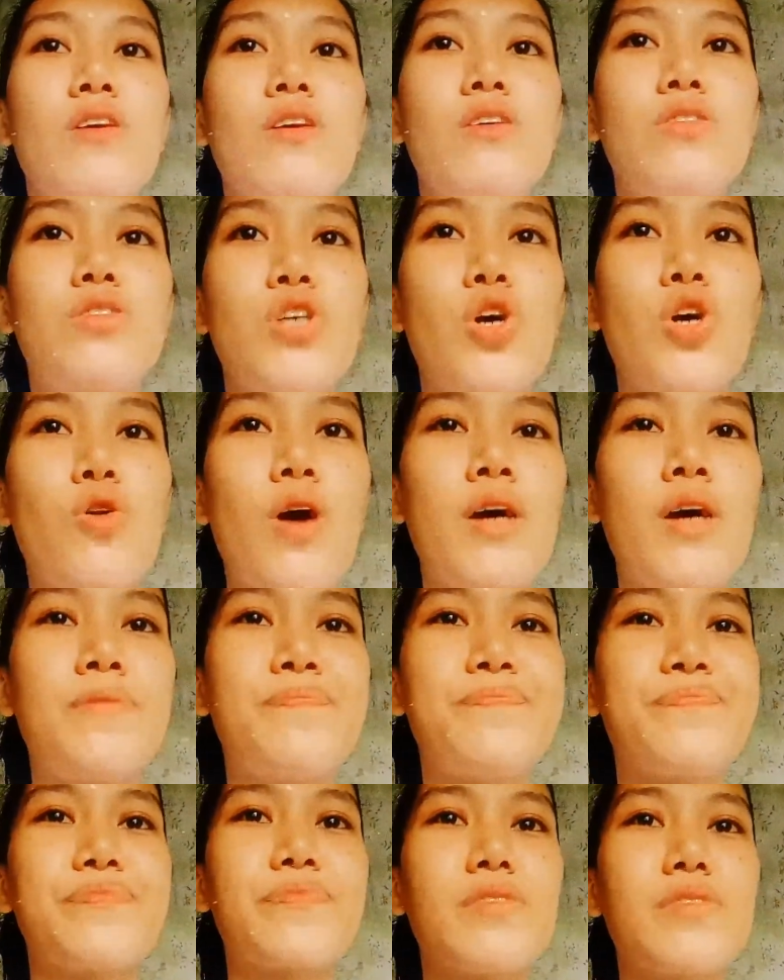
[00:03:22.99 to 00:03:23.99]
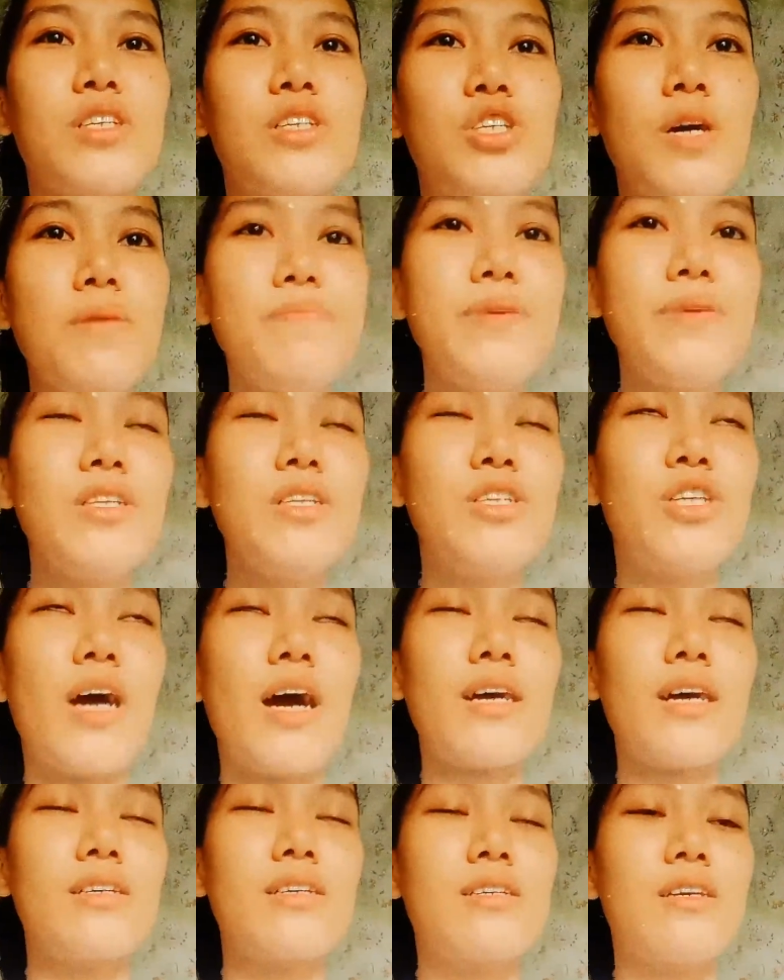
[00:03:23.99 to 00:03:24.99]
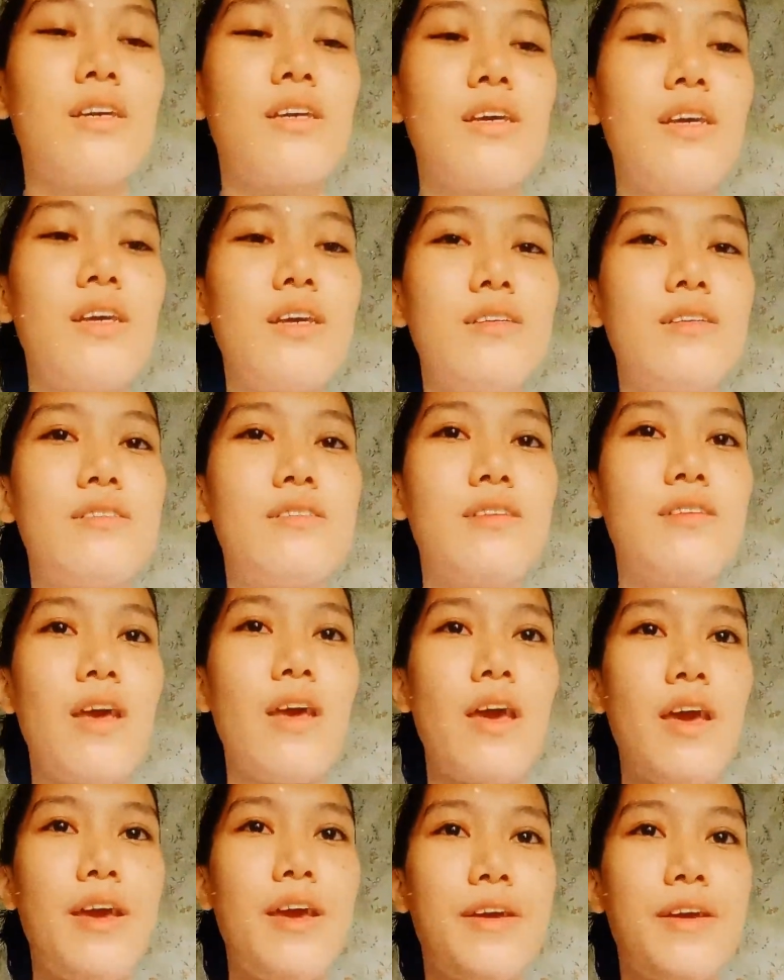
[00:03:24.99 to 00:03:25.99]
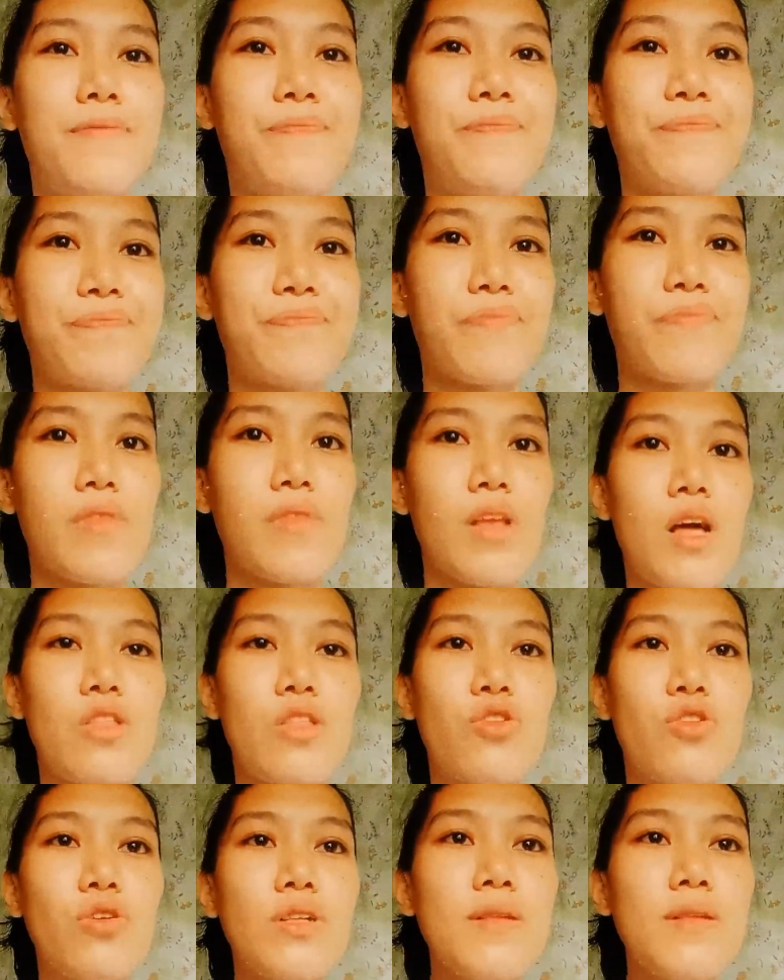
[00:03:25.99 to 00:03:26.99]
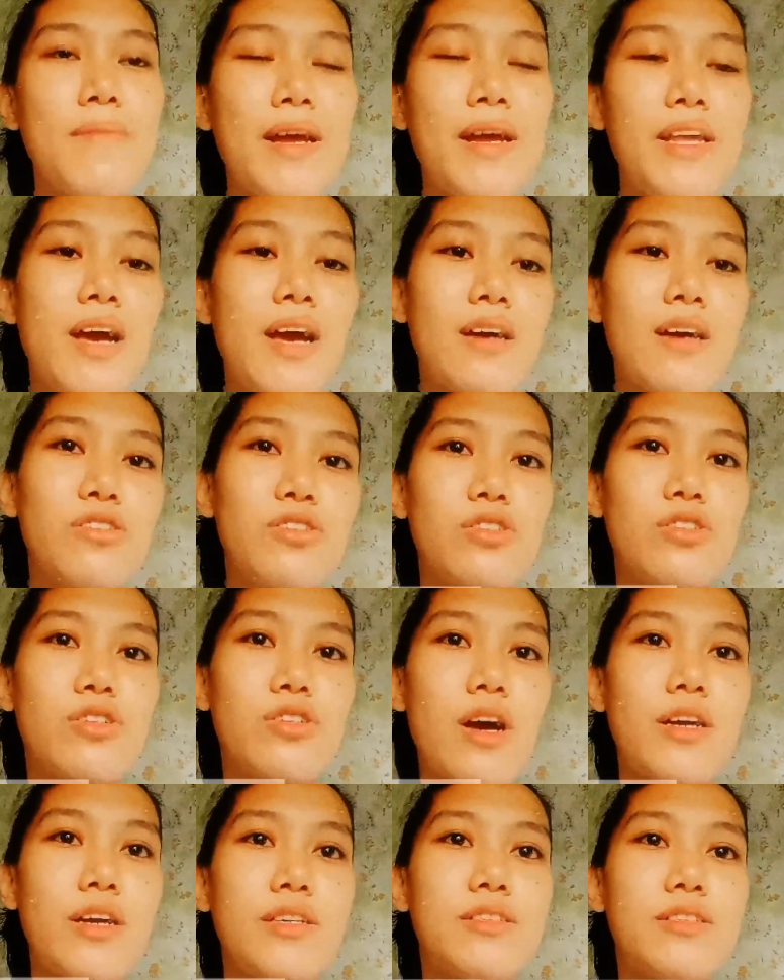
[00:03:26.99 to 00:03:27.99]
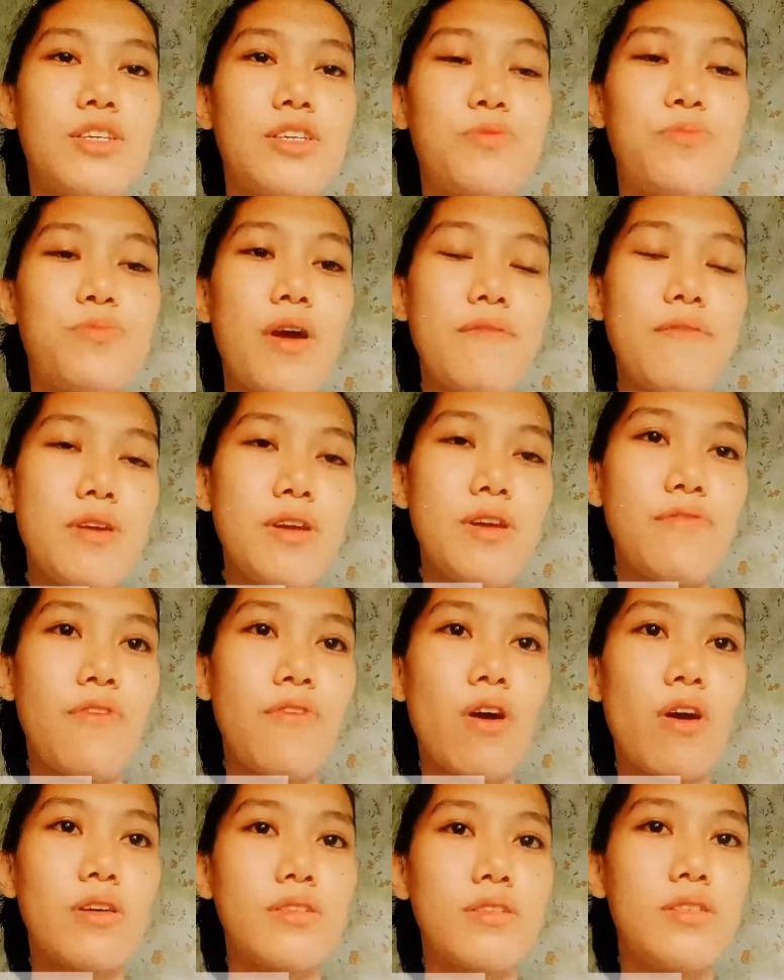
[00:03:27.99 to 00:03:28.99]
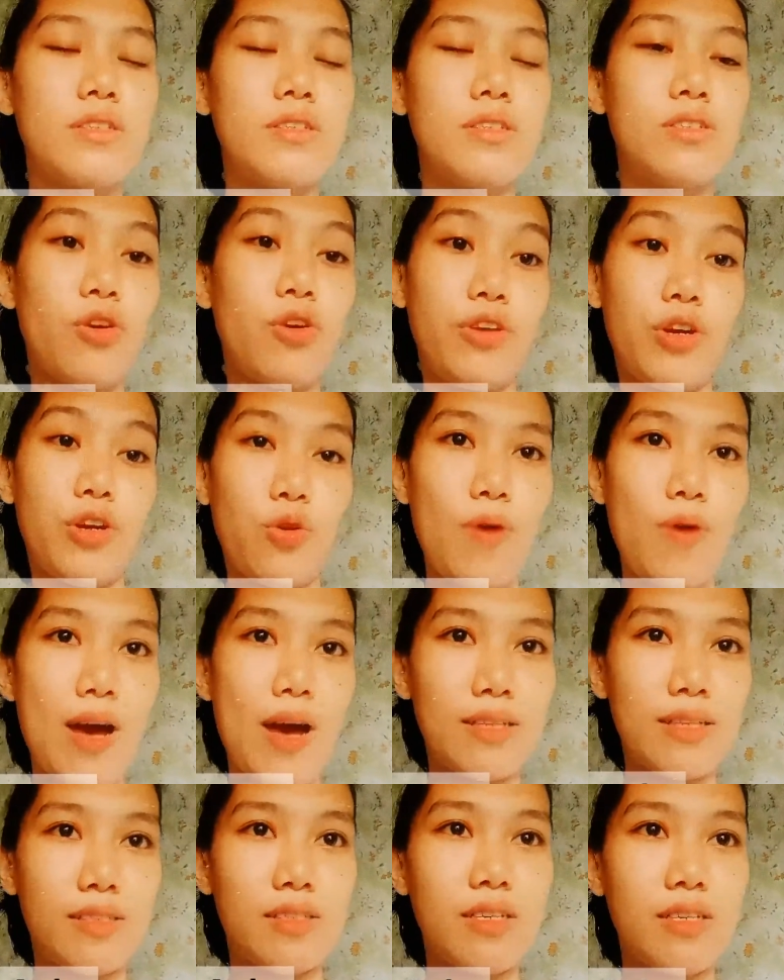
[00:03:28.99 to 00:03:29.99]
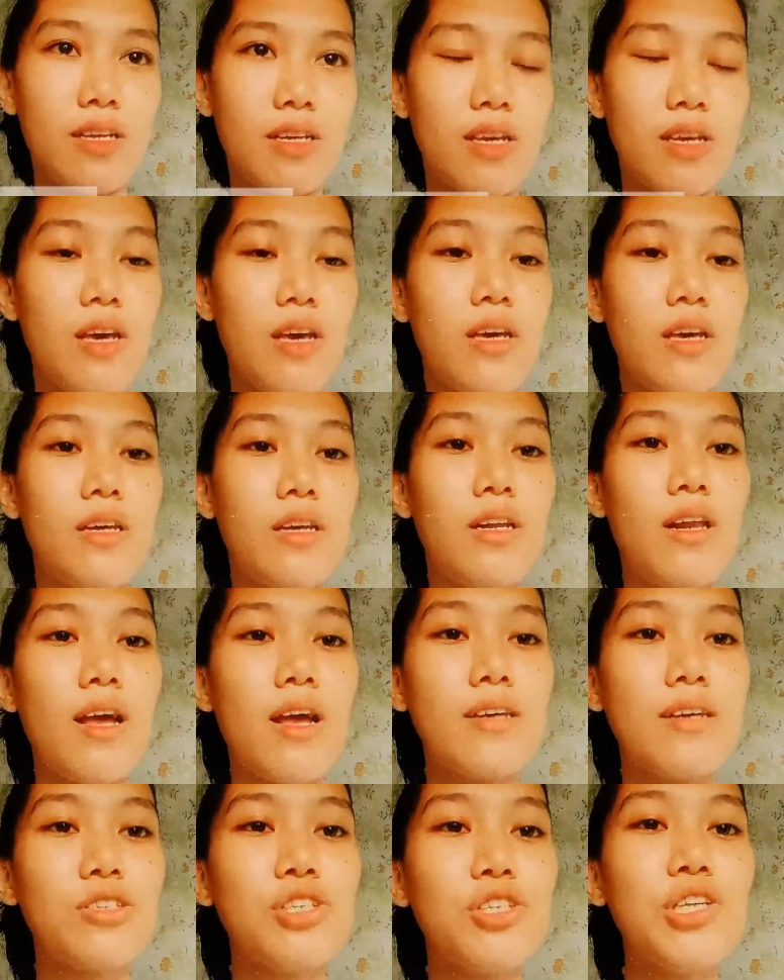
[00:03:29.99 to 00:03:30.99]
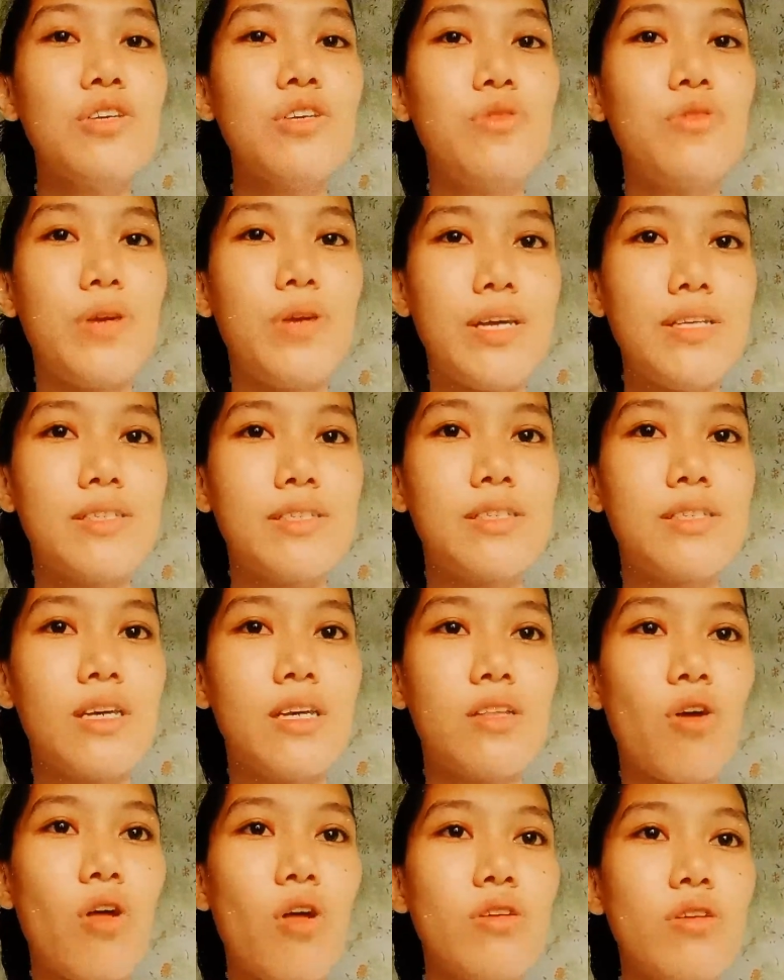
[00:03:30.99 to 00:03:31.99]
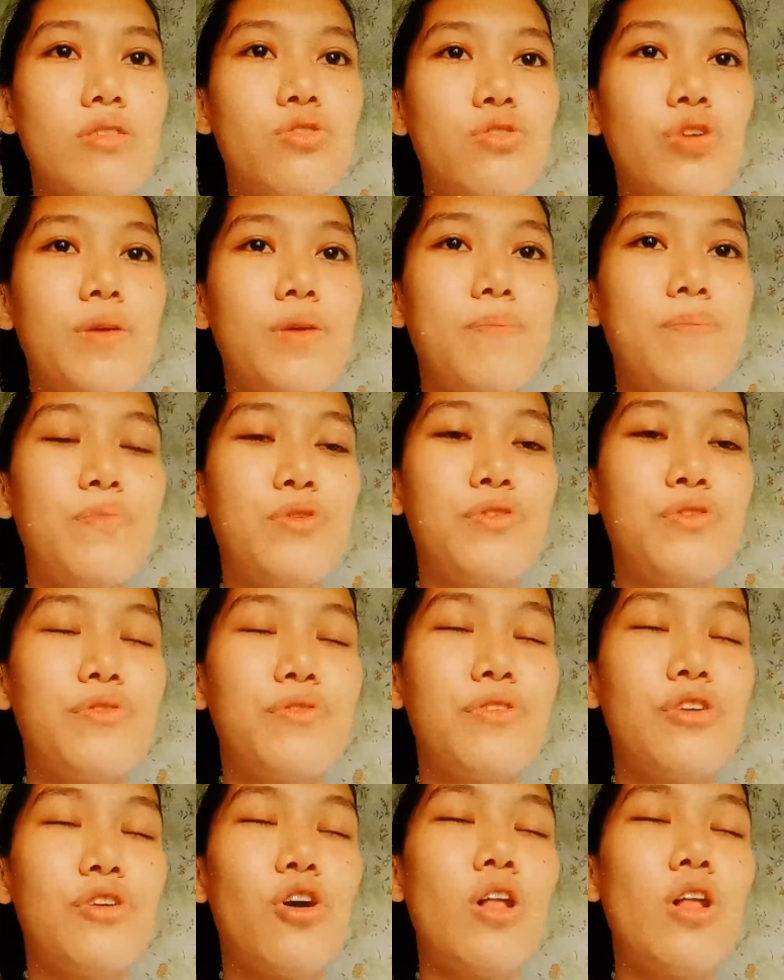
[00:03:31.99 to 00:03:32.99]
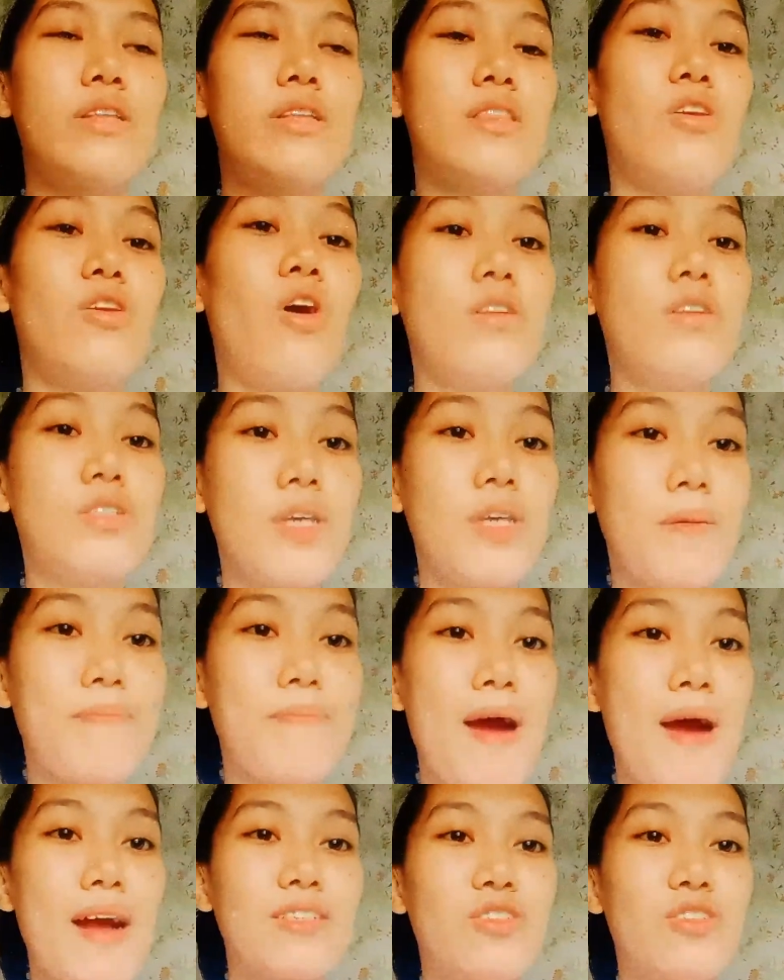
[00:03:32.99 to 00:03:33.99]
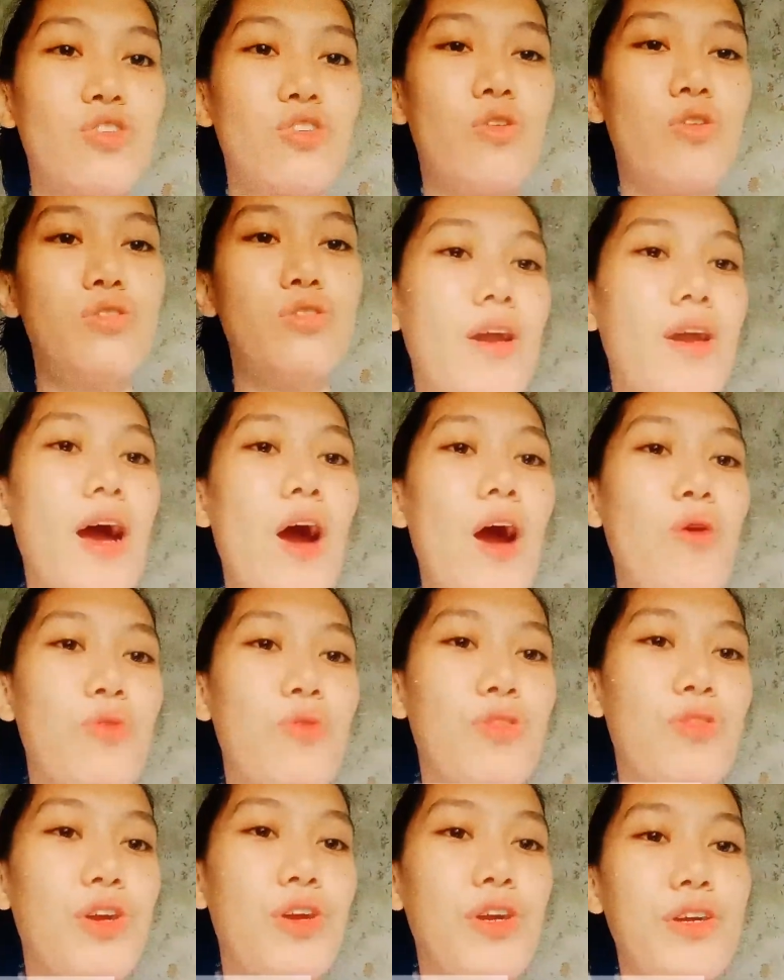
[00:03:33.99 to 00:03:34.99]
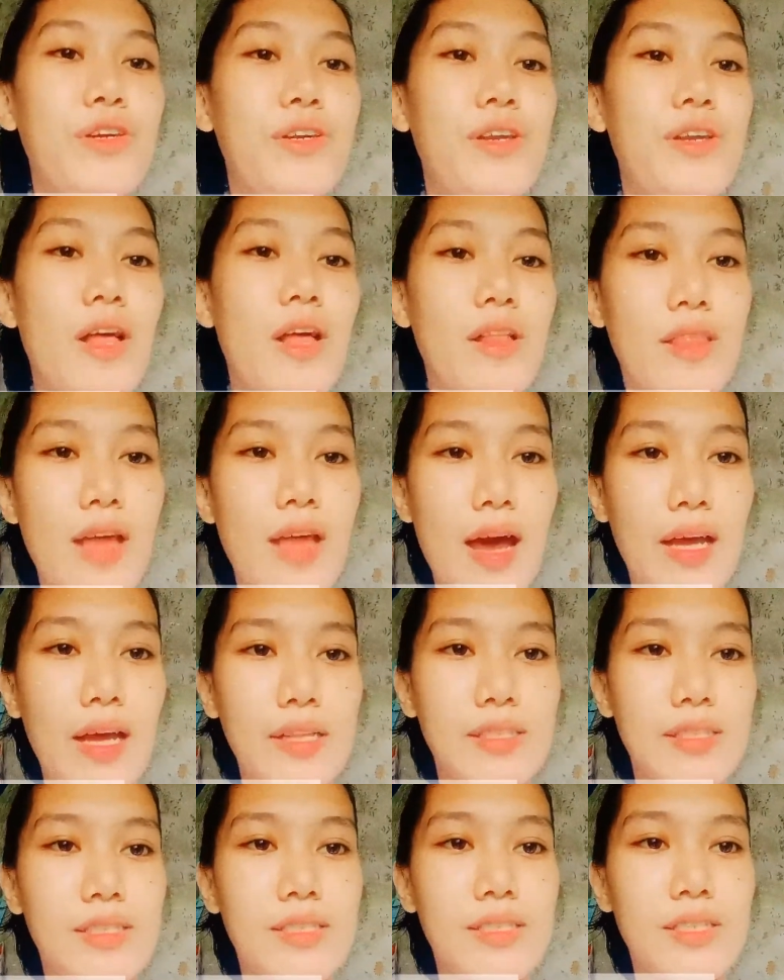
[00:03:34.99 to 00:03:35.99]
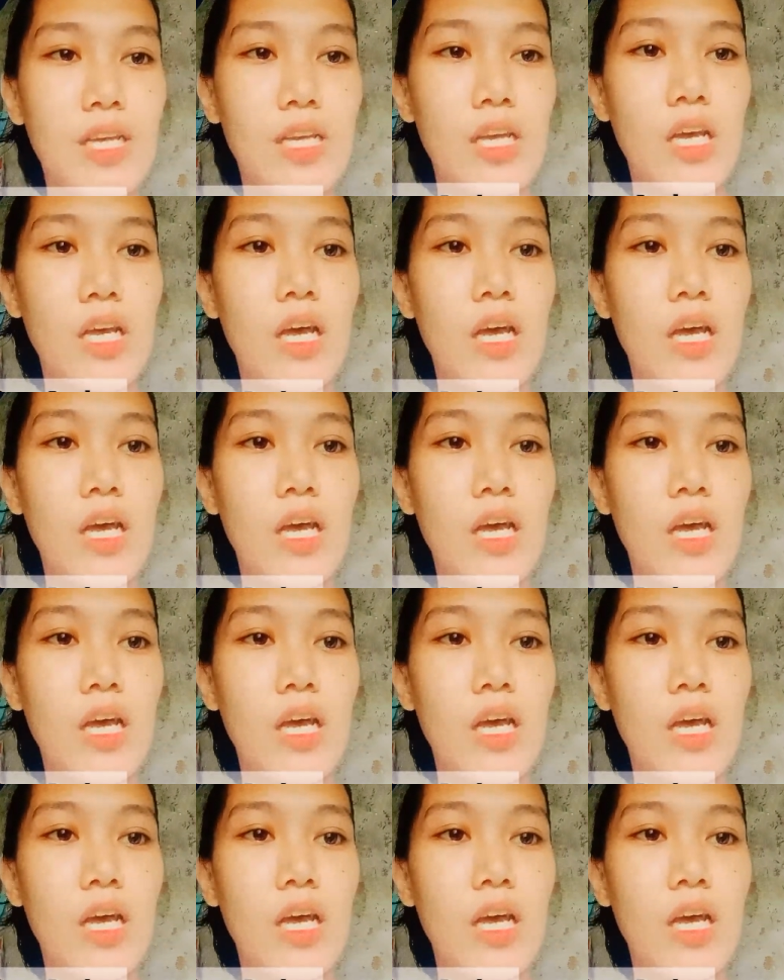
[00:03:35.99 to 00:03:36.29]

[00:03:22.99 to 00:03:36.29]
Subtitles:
So jumping jack is a total body exercise that primarily focuses on your quads. In lesser degrees, it also impacts your outer thighs.